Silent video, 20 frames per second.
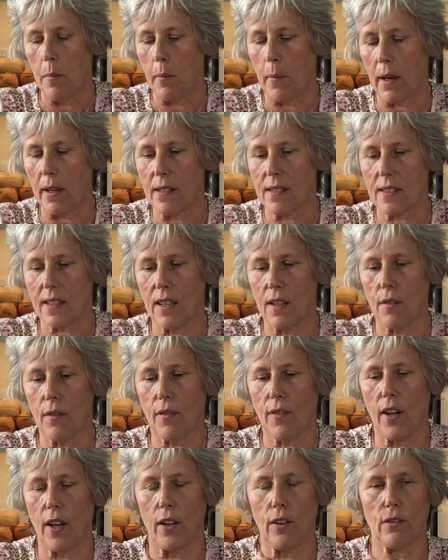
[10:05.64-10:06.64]
my skin
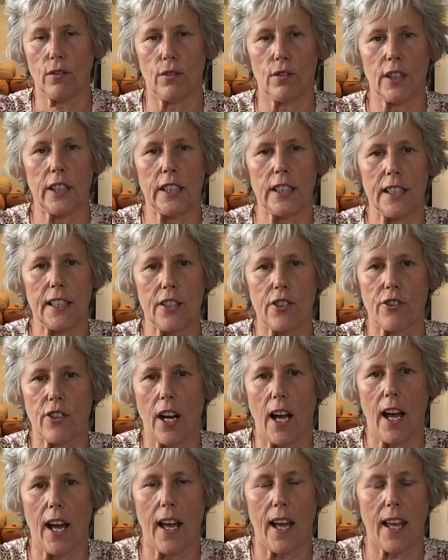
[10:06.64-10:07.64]
felt really
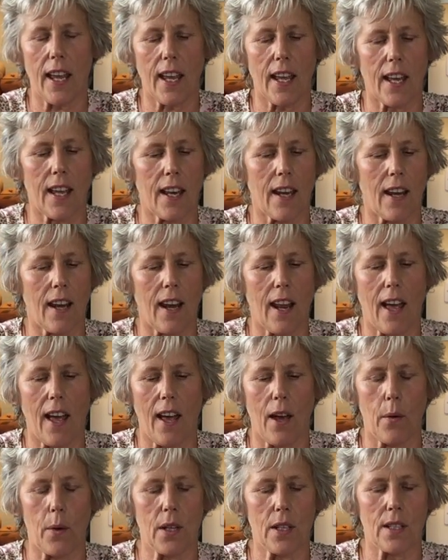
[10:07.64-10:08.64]
dry and
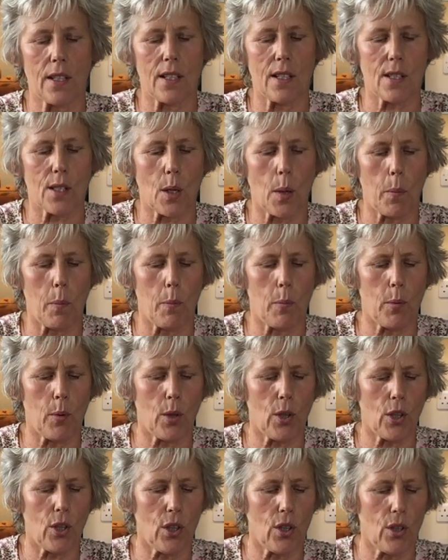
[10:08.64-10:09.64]
now it is
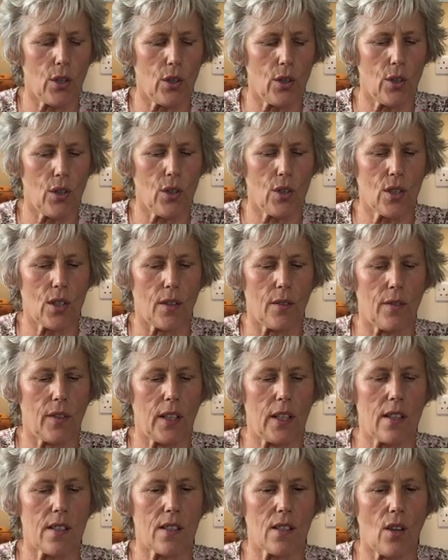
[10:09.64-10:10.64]

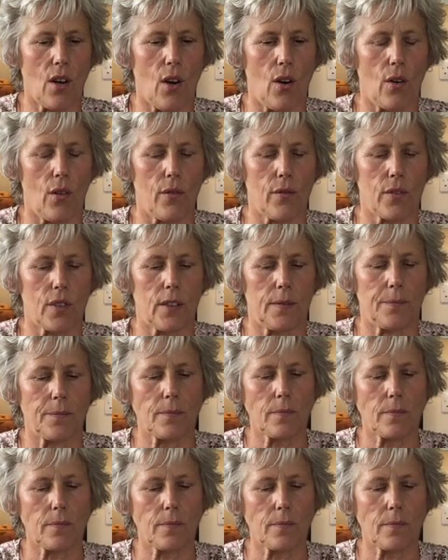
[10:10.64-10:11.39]
beautifully soft.